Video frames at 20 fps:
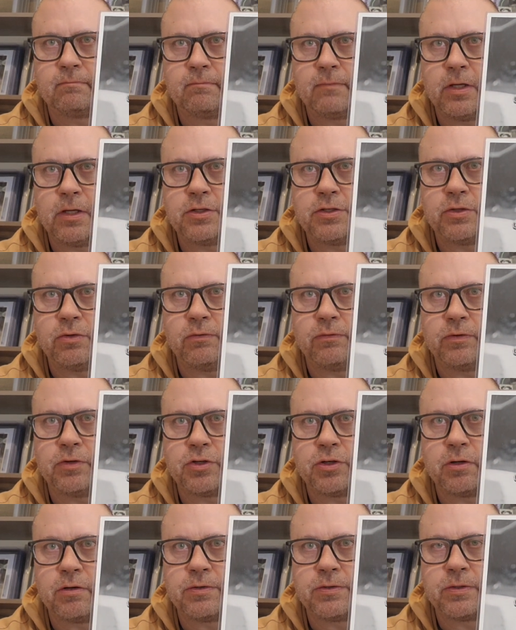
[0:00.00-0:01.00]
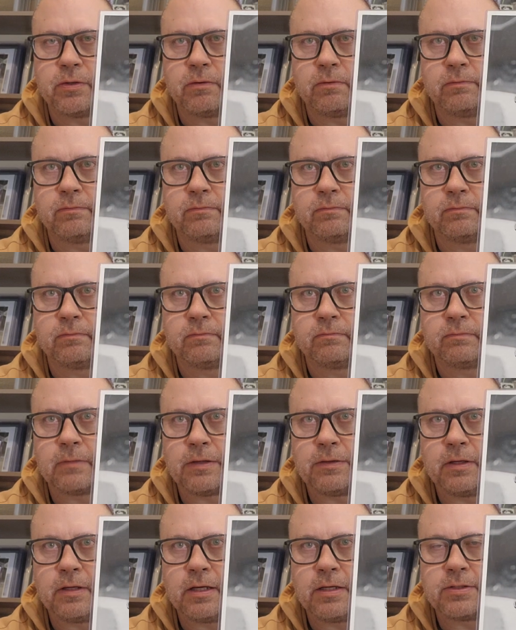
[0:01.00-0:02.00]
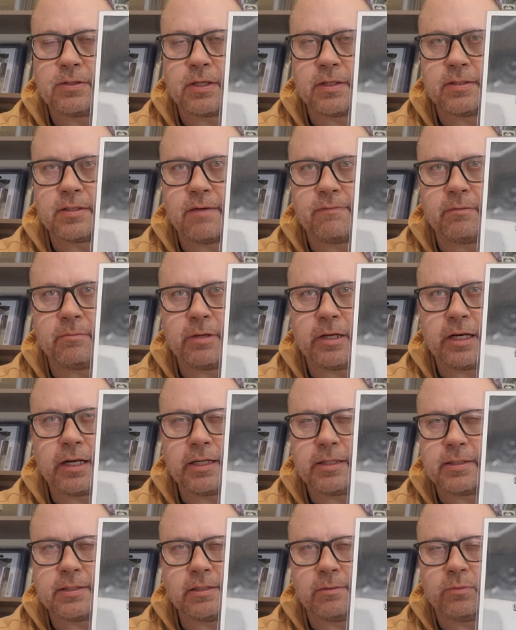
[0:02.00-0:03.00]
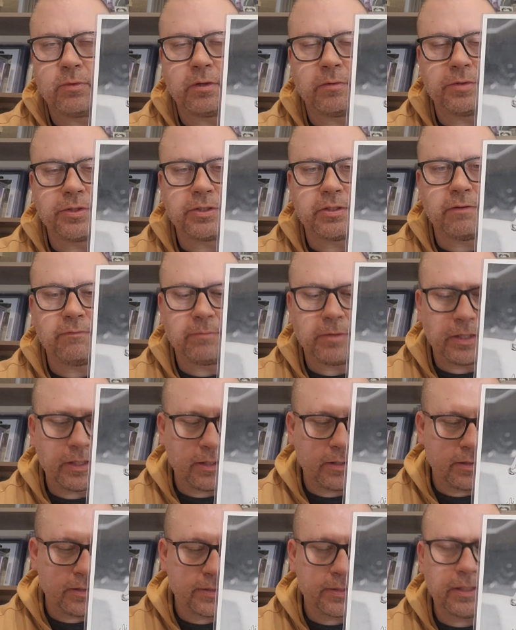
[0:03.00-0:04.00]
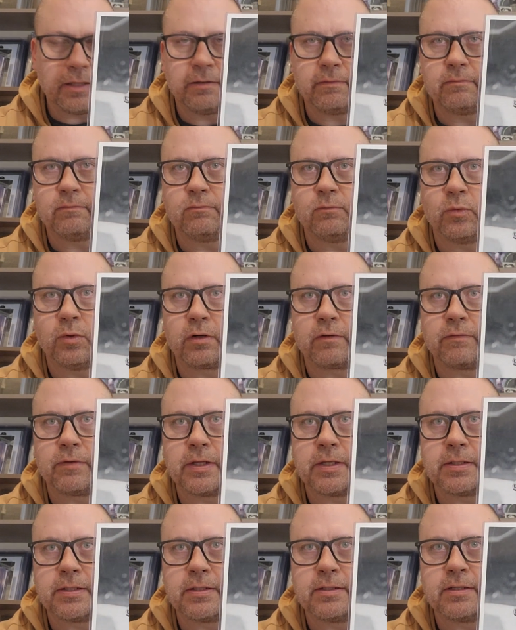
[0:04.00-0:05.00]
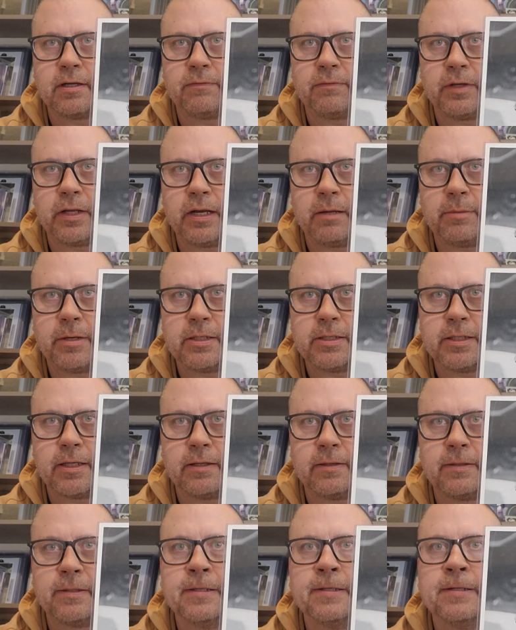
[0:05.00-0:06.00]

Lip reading: issue for sure. So I think I saw 7x9 somewhere, which 7x9 does not work for this. It's definitely an 8x10.